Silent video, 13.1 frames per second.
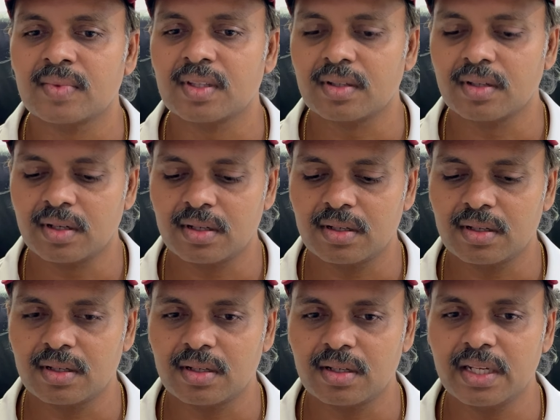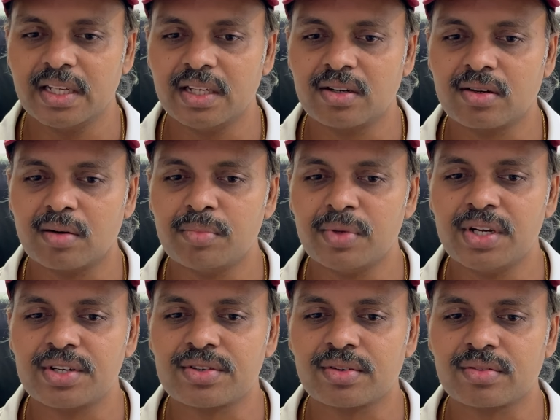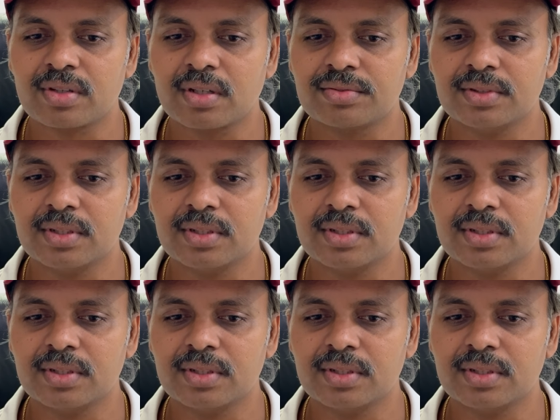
or any combinations of